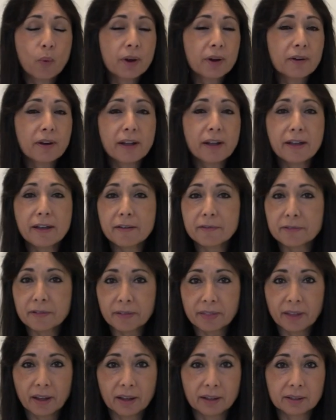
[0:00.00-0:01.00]
wherever
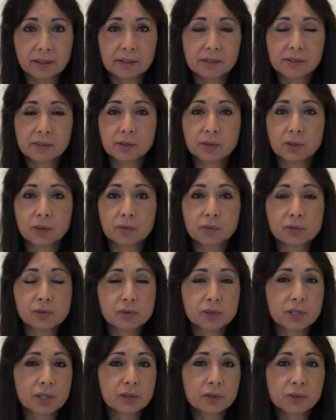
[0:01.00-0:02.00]
that is, you know,
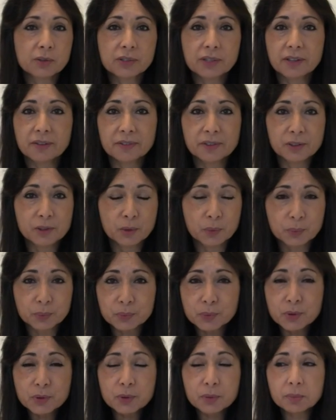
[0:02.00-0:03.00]
shut yourself in your
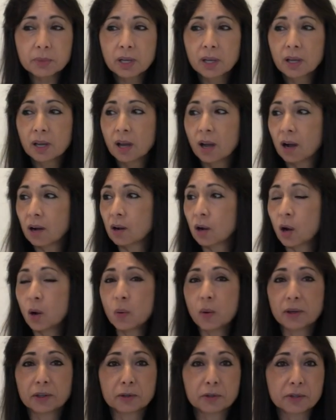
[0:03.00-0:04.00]
room,
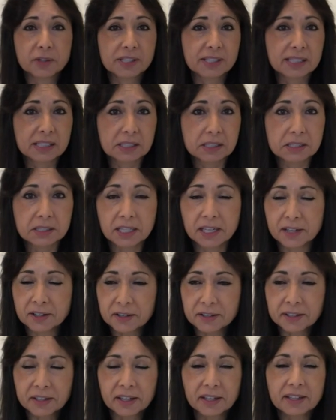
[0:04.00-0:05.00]
go under a
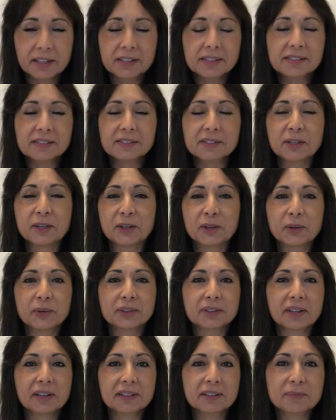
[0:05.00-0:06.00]
staircase. You know,
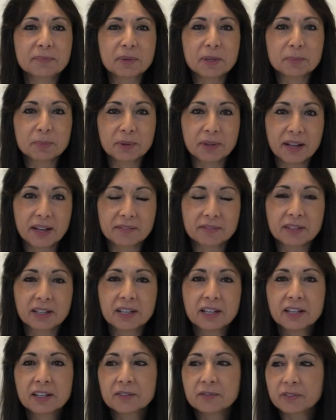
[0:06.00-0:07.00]
a lot of people have
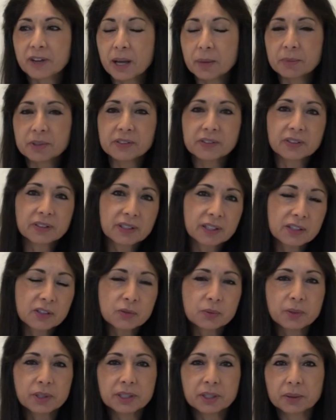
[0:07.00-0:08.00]
families and
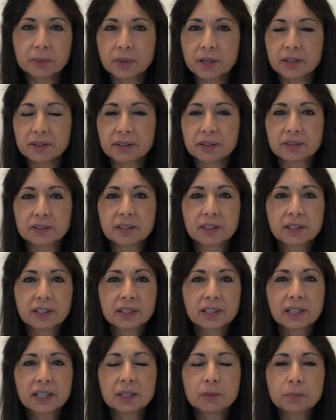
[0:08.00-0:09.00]
kids running around and,
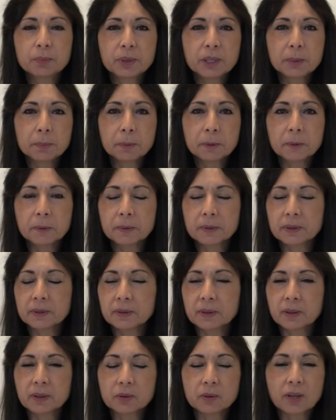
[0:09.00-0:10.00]
and people
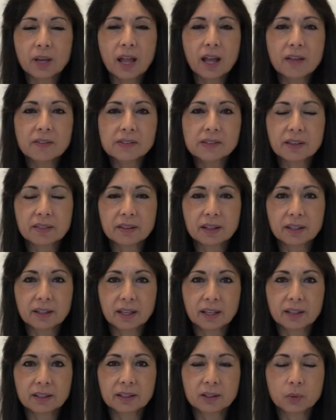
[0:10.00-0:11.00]
in their lives that they
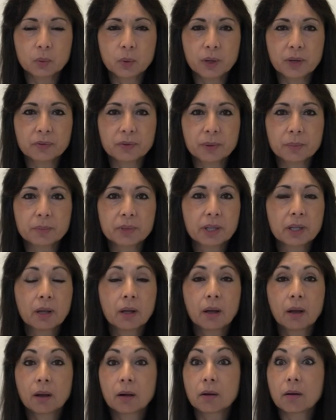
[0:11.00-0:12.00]
can't get away from.
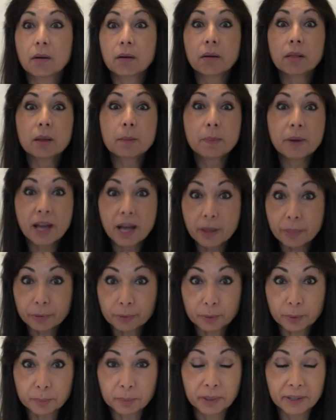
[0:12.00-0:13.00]
Go to the
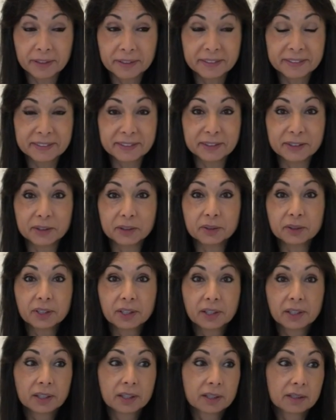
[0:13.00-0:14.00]
bathroom, you know,
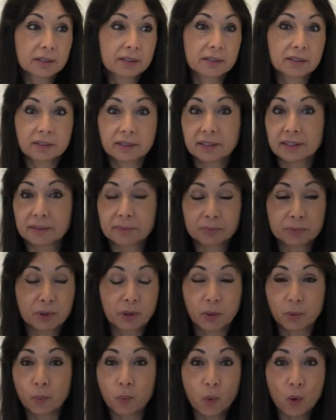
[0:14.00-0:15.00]
uh,
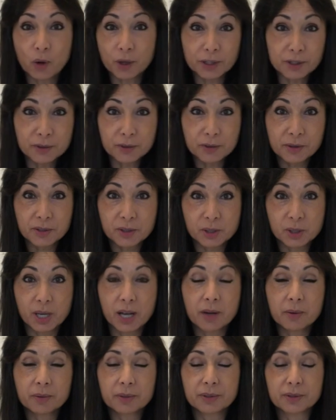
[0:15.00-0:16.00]
walk into the
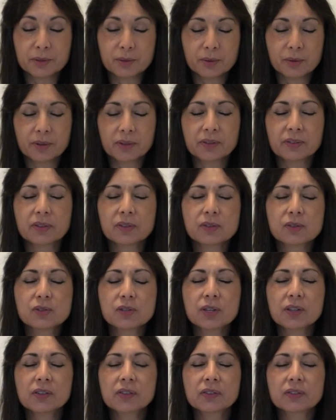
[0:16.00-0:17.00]
shower and do this and
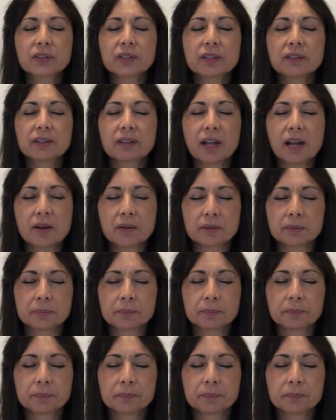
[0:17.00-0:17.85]
just sit down